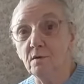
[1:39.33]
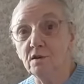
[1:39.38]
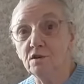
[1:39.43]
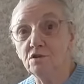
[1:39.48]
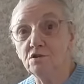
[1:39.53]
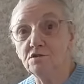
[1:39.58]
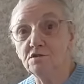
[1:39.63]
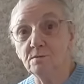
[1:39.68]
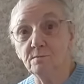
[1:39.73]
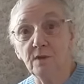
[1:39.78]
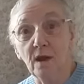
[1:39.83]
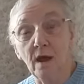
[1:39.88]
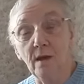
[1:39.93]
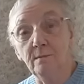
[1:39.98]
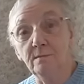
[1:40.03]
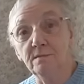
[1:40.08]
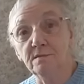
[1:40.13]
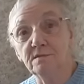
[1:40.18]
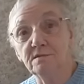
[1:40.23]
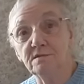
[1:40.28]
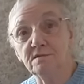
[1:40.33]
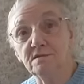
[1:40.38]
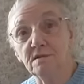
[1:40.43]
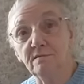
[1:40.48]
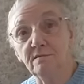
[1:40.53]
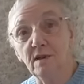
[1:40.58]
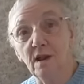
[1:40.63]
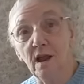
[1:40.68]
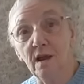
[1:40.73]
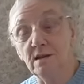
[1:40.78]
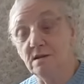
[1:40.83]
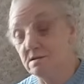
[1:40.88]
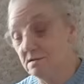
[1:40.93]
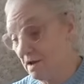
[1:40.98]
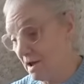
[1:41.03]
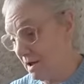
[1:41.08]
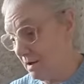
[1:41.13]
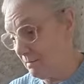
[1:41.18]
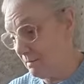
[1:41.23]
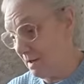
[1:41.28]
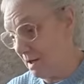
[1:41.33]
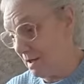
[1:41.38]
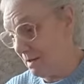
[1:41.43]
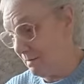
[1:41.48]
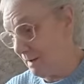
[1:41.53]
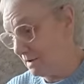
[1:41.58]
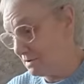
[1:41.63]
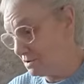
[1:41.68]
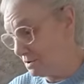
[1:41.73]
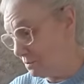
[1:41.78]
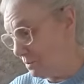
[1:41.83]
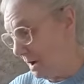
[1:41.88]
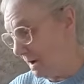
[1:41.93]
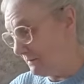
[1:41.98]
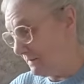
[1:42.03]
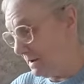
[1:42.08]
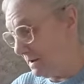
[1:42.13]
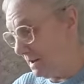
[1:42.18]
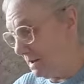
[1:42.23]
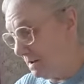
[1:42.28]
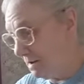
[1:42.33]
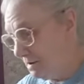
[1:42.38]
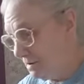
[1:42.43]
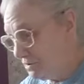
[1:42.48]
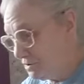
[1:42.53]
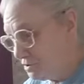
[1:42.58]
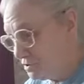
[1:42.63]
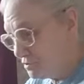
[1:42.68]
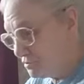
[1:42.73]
which sometimes of a night time I do have a little